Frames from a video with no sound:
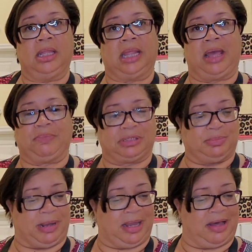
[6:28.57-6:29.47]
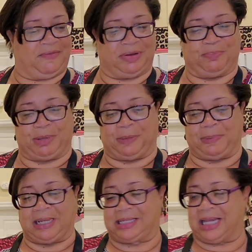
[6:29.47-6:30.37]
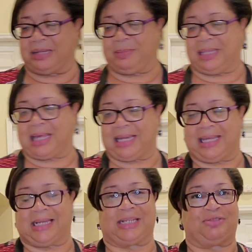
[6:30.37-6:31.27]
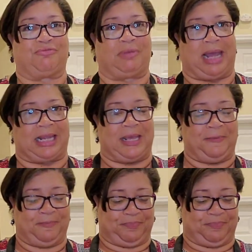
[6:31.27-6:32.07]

That was my oven beeping, telling me that it is ready.